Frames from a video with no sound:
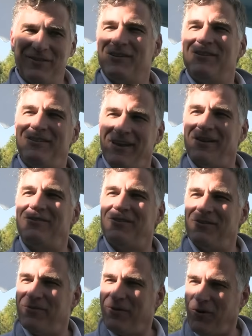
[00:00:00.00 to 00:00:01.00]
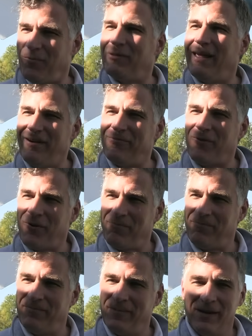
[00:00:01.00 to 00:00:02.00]
the success of her platform.
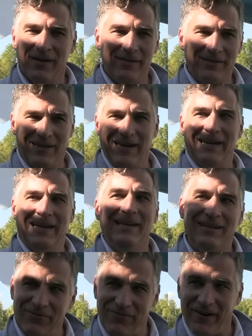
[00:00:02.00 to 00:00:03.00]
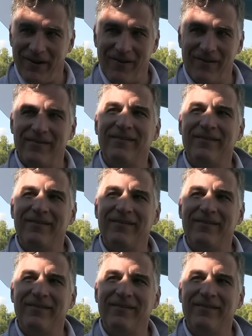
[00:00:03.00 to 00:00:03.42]
She didn't need to fire